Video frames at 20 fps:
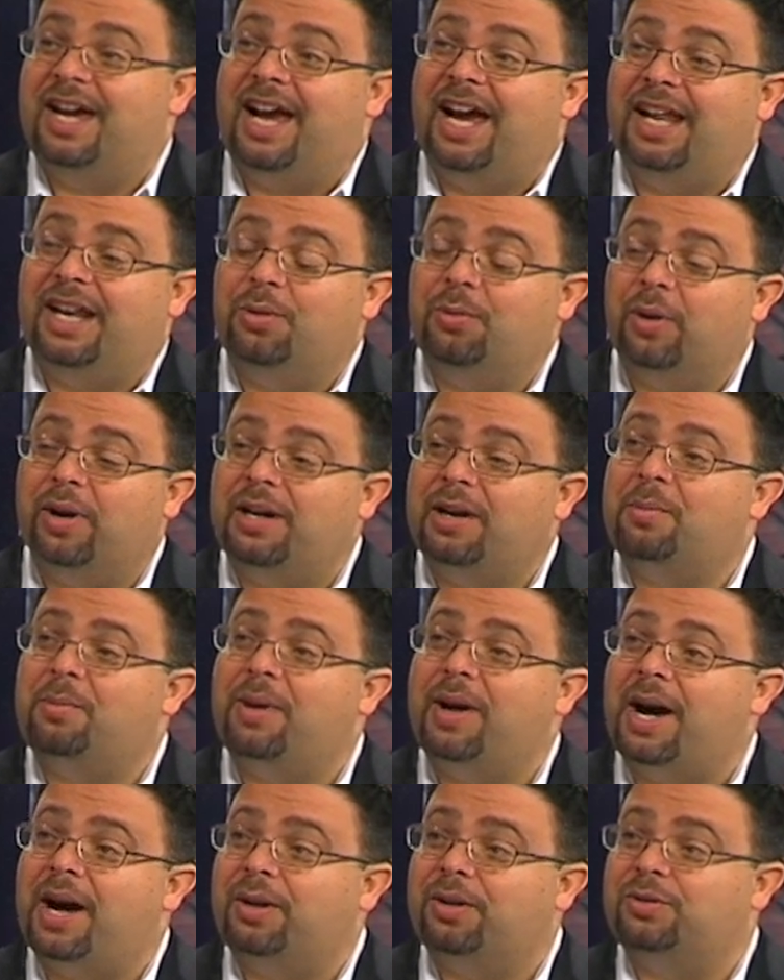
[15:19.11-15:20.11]
and he went
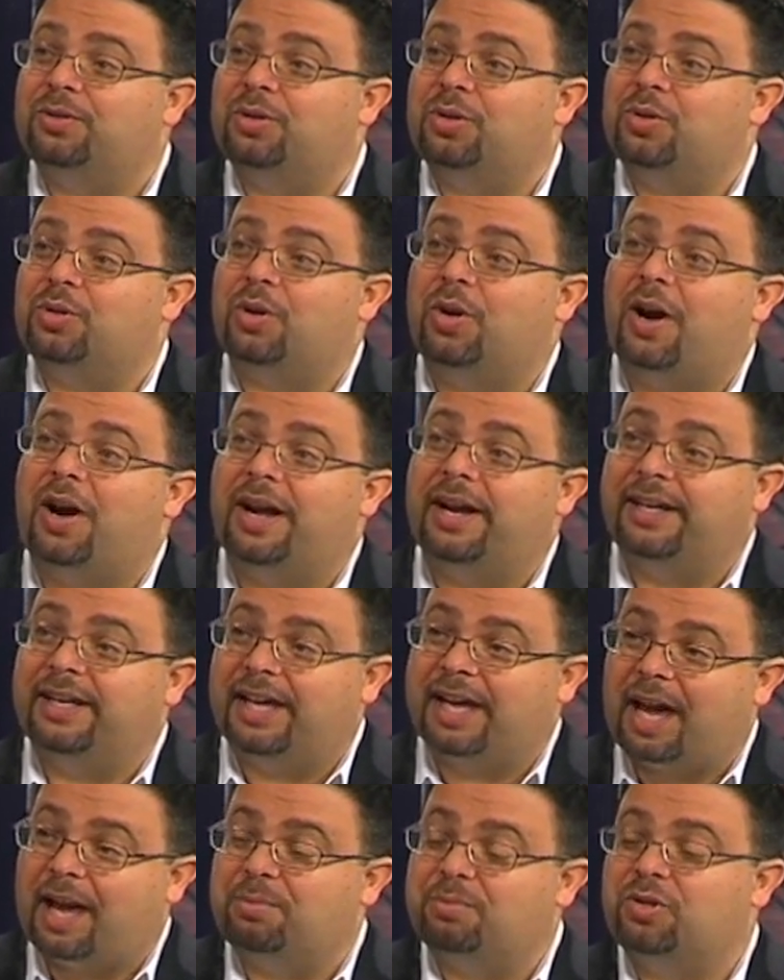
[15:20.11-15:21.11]
about to try and
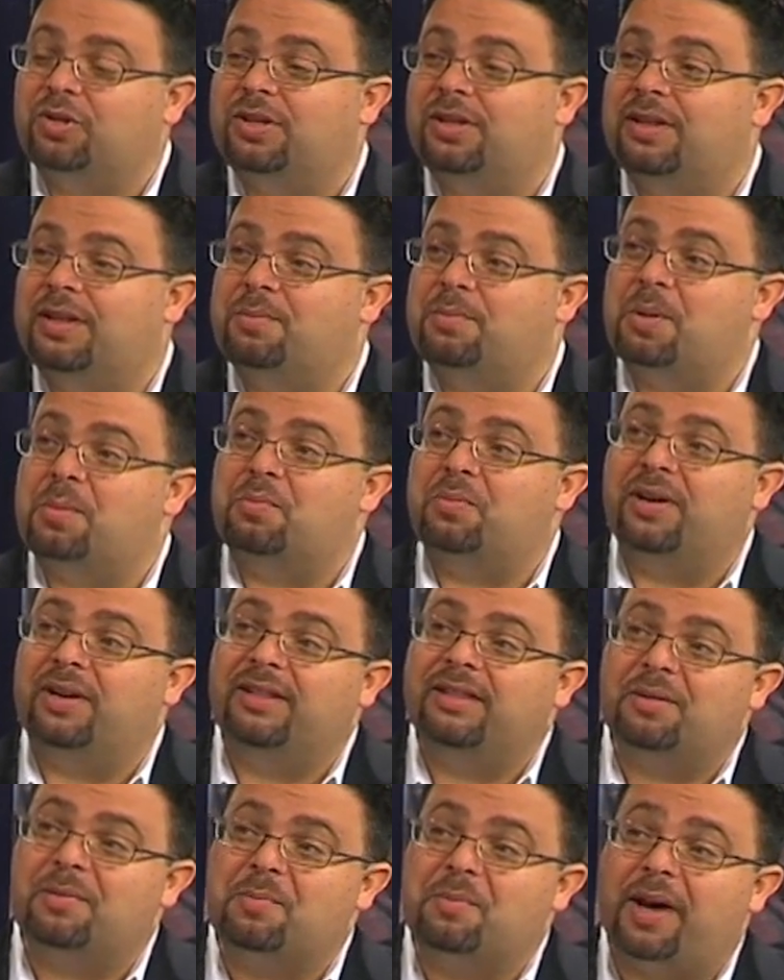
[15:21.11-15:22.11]
capture them and
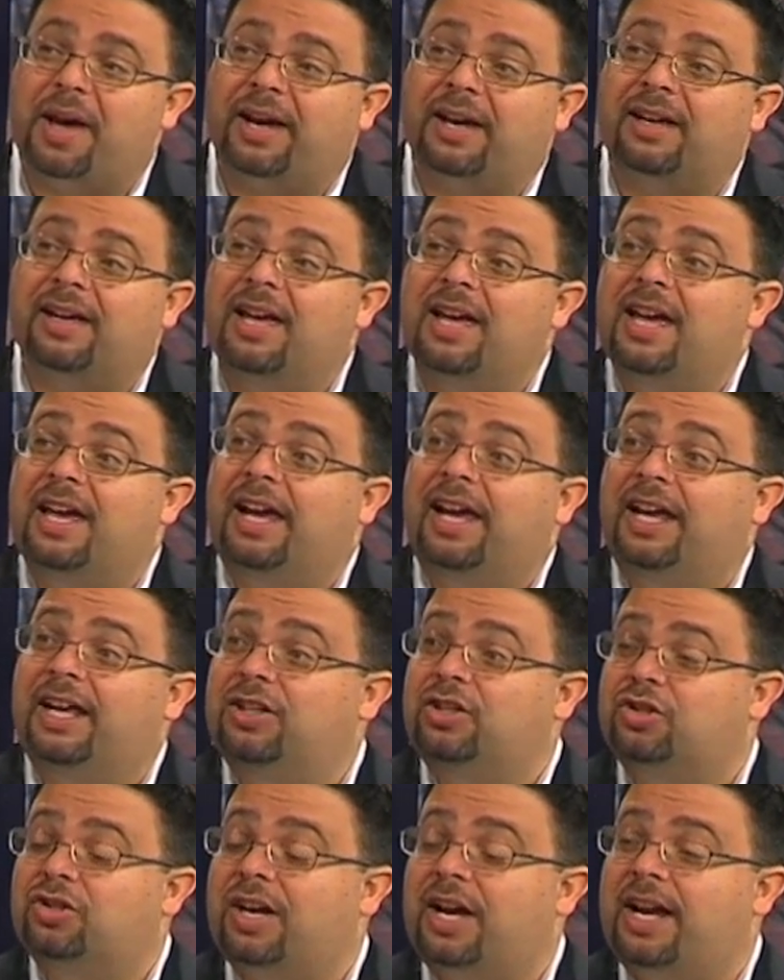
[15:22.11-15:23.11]
bring them back
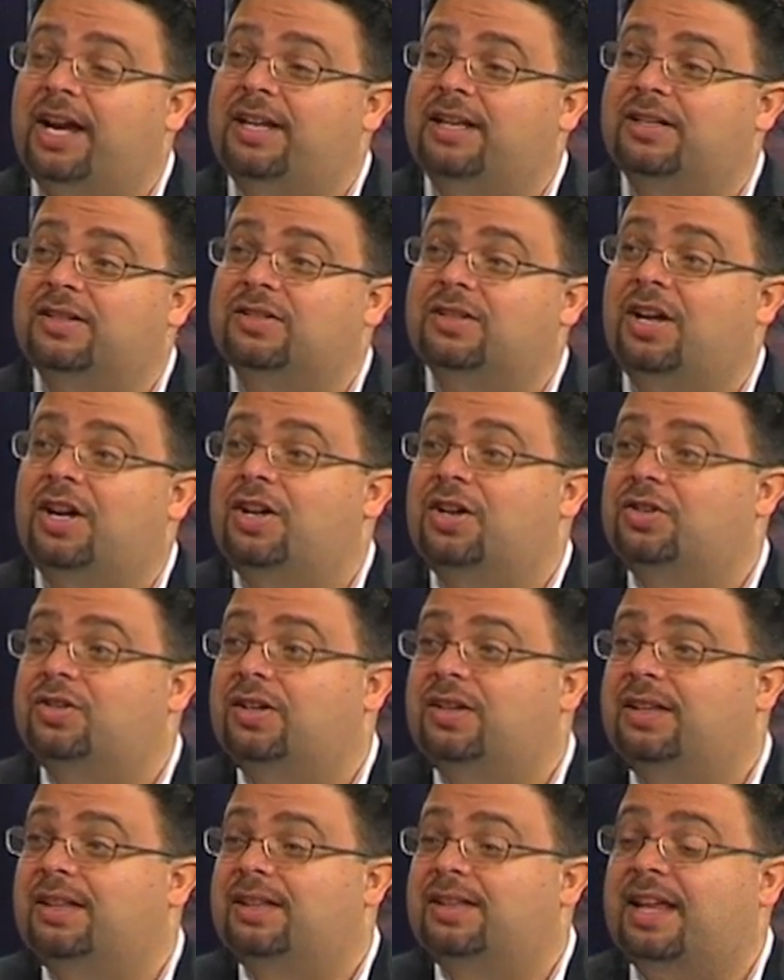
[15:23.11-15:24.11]
in chains
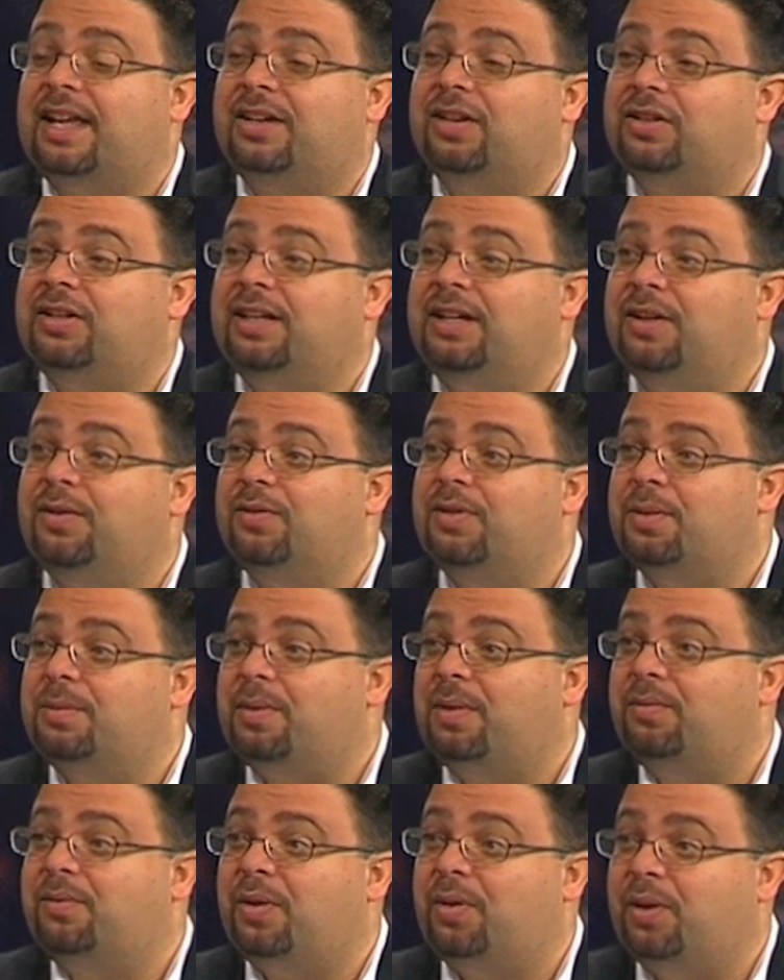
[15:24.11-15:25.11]
so that they could give them
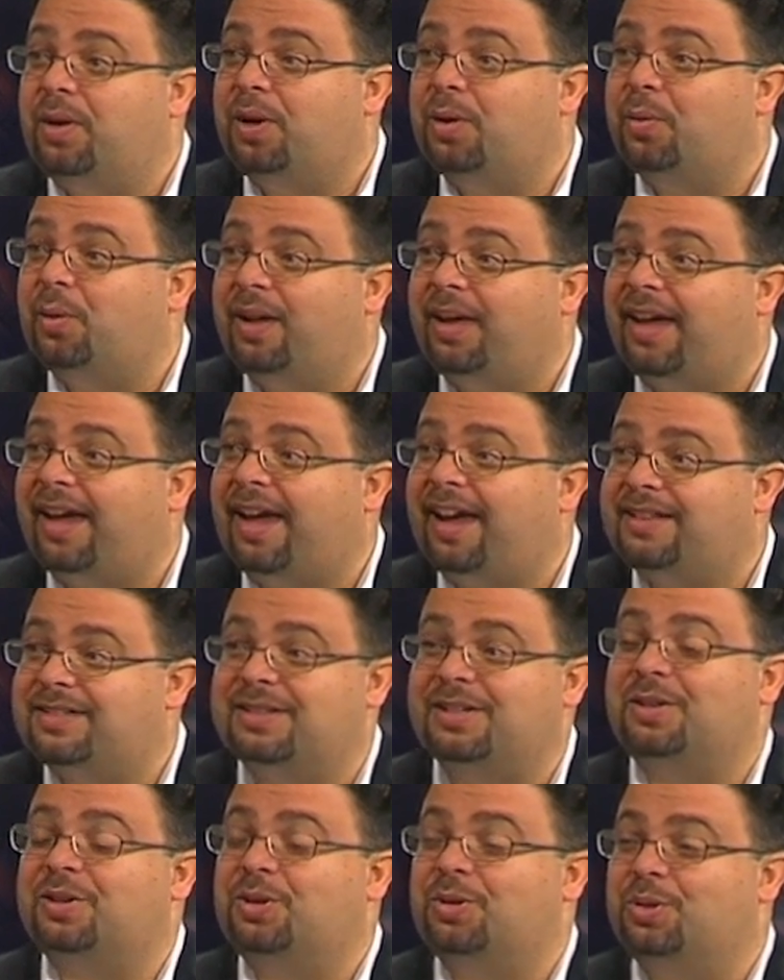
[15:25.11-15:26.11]
a very quick
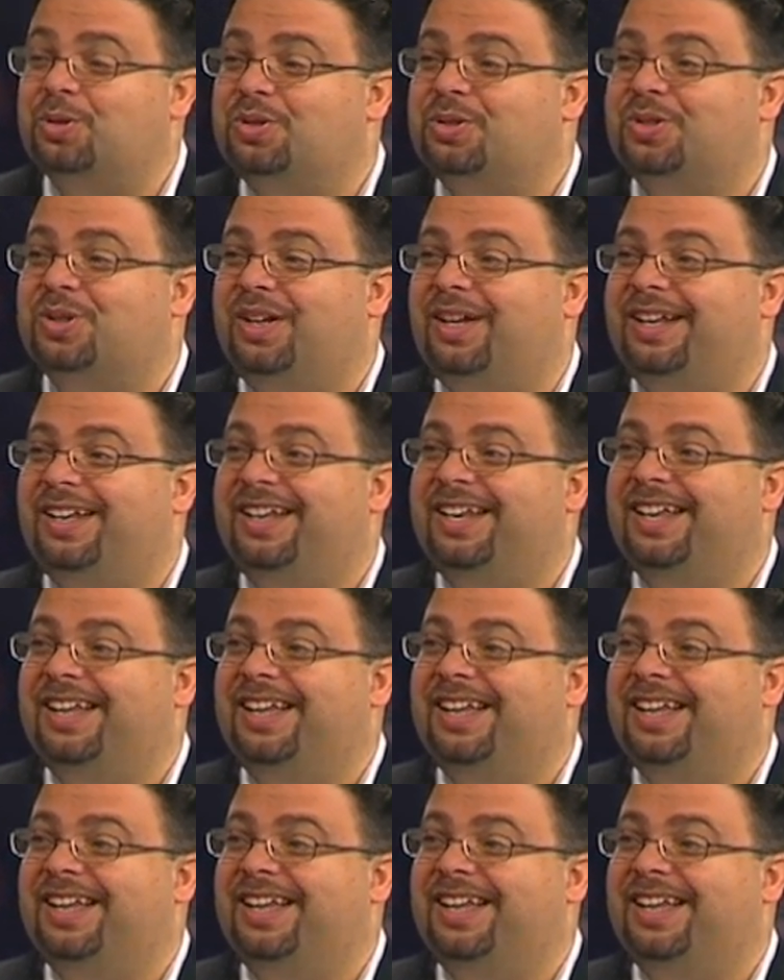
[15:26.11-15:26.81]
execution.